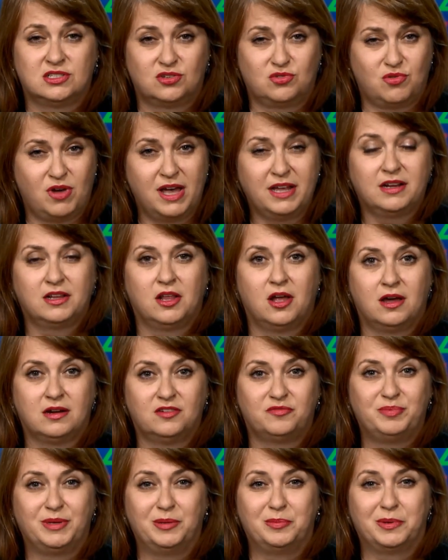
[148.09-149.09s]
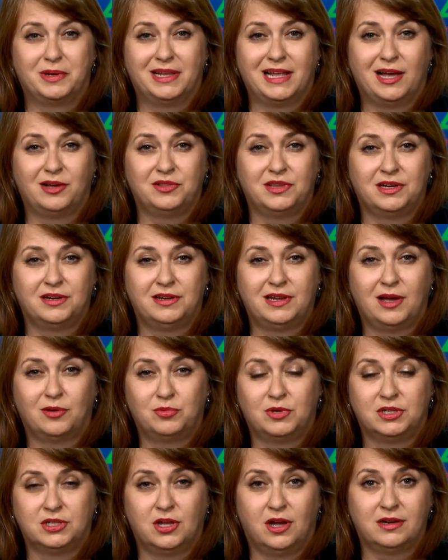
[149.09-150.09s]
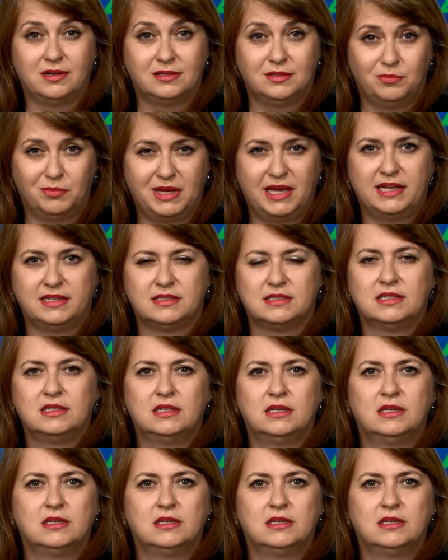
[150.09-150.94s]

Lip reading: quite a lot of people out there that will not admit